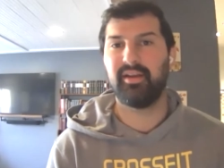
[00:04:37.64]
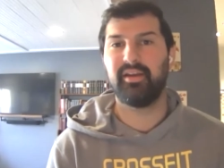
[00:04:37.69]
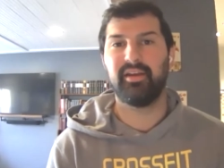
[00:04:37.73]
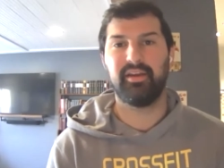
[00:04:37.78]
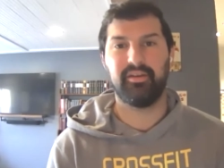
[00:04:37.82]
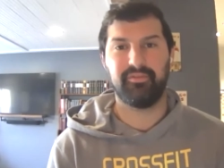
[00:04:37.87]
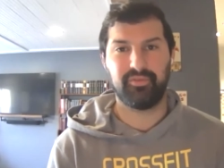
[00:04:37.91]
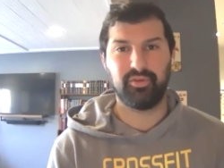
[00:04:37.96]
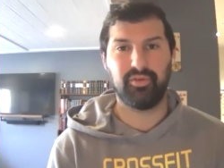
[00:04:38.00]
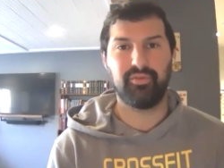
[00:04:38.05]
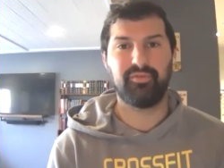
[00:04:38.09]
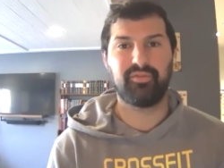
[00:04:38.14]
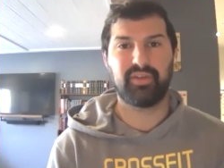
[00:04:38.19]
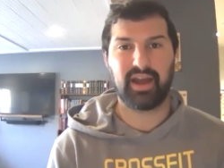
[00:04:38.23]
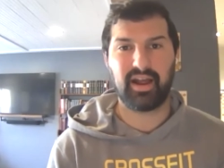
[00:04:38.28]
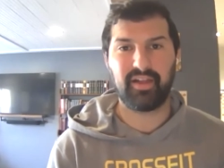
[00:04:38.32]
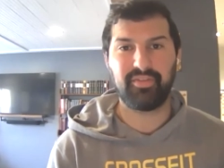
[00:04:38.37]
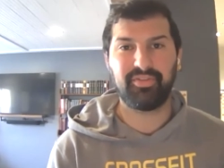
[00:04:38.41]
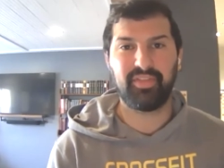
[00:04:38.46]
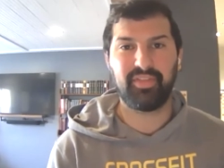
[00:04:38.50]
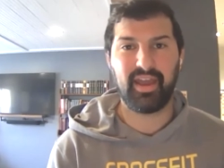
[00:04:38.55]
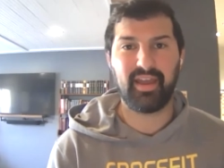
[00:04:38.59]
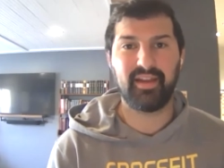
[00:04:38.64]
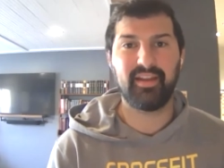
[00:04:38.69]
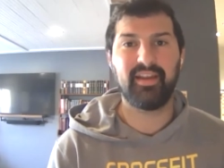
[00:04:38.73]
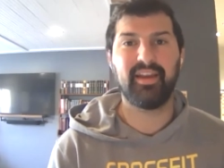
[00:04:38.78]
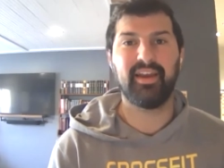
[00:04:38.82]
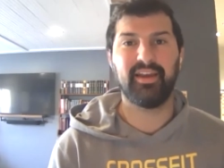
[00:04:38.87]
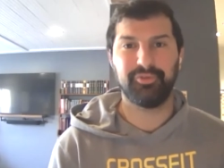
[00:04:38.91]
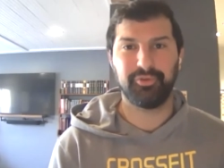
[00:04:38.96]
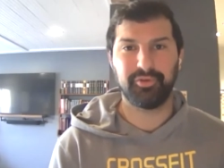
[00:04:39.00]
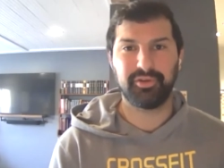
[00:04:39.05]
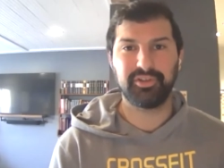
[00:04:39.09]
If you've got that
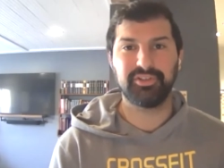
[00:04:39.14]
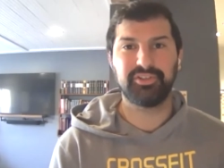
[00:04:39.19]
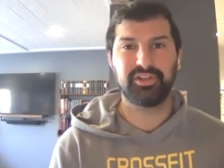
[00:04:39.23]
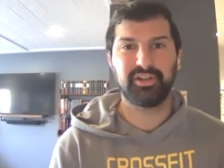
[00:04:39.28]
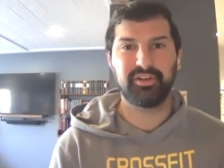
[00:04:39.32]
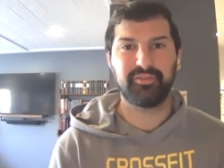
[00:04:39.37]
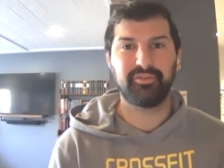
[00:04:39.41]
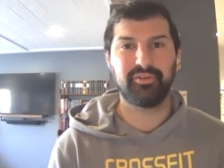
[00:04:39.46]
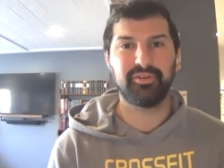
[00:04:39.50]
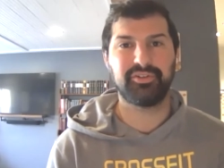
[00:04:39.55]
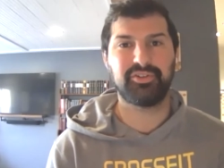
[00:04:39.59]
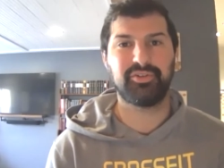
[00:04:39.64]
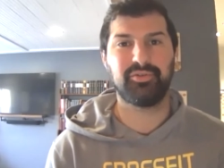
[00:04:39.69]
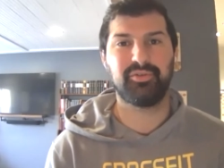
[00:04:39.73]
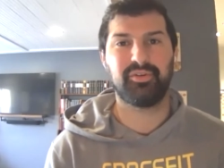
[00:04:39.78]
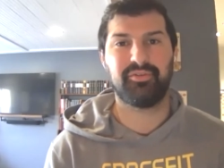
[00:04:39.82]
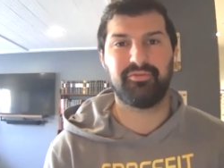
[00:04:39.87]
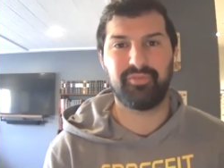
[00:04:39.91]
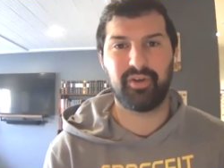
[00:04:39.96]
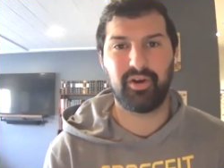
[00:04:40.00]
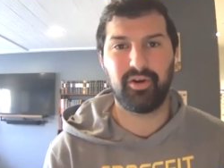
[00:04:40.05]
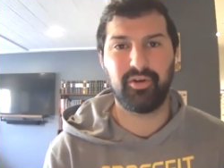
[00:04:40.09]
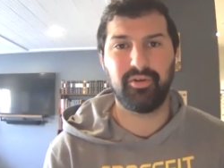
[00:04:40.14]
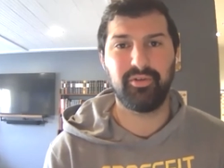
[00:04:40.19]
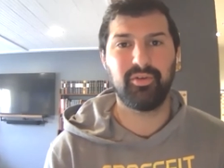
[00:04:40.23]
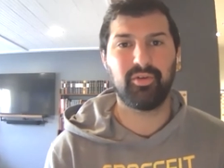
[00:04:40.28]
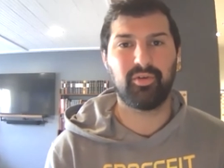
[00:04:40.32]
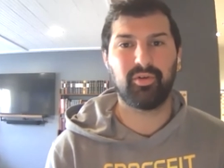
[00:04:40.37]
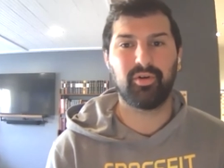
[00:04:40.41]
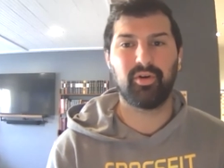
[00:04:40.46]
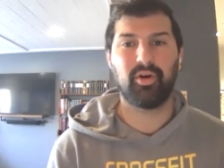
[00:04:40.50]
and you can deliver it to a phone or